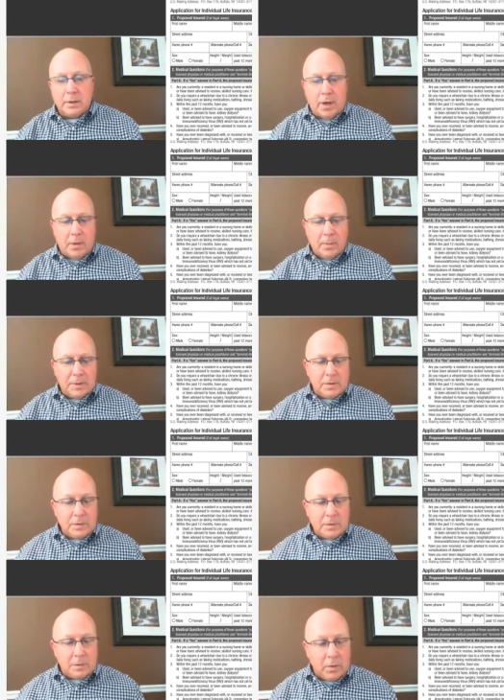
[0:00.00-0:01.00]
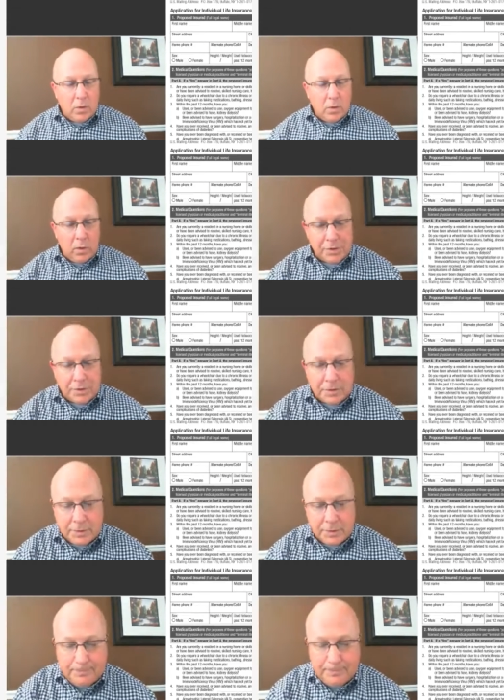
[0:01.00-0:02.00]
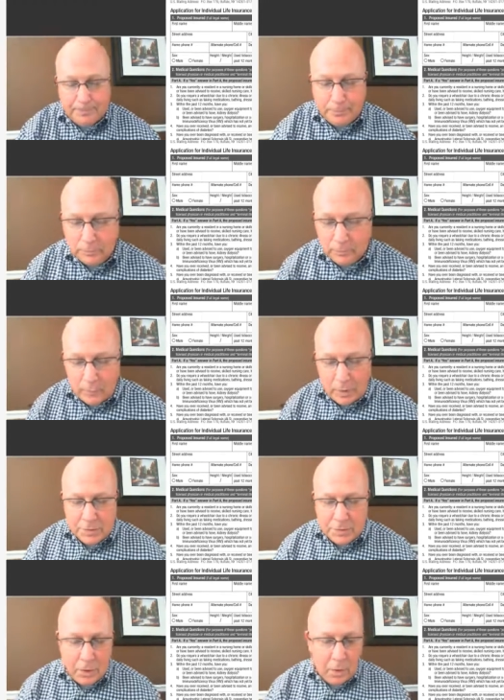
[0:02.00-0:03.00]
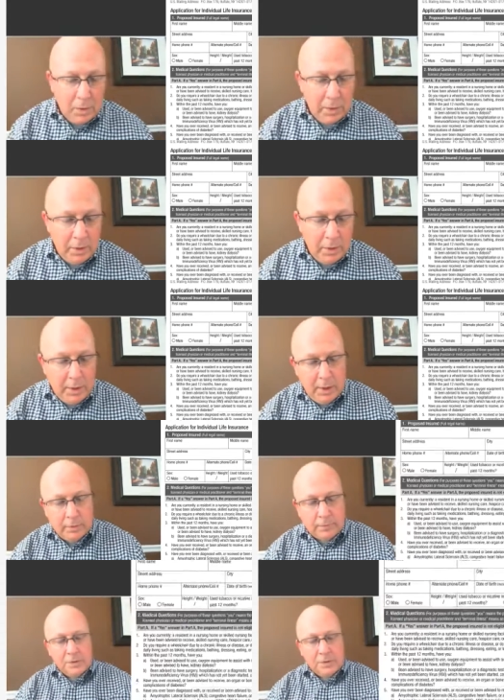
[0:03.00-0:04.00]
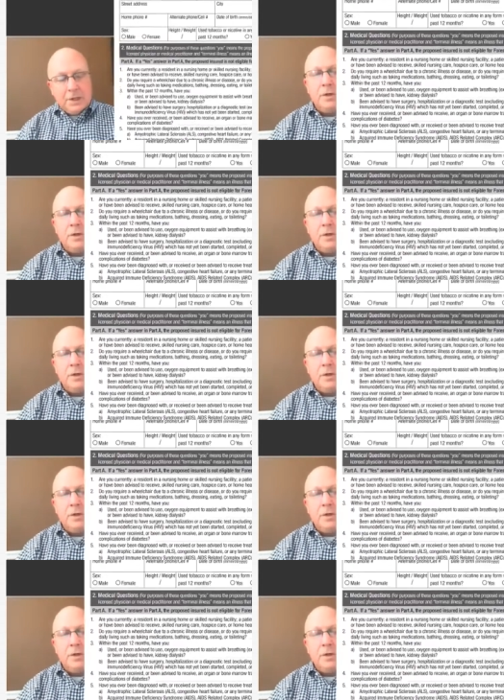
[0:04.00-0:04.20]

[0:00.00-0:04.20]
and the comments of those medical questions. So the first